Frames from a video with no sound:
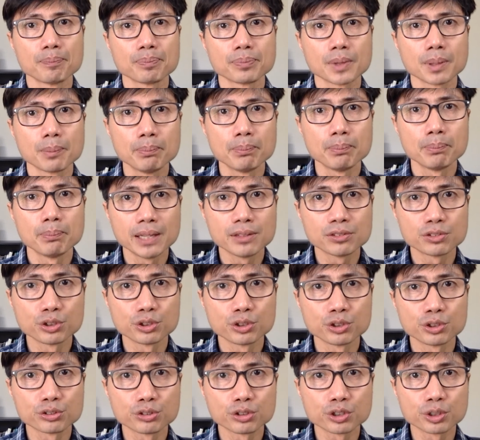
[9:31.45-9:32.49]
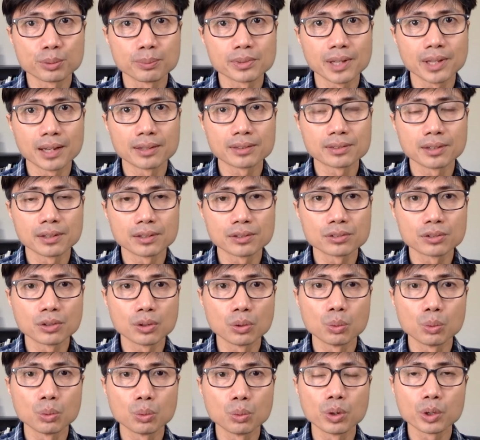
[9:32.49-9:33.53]
based on your circumstances. So,
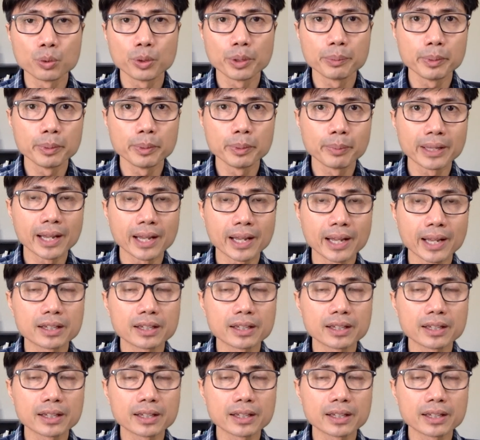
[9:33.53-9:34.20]
what do I mean by that?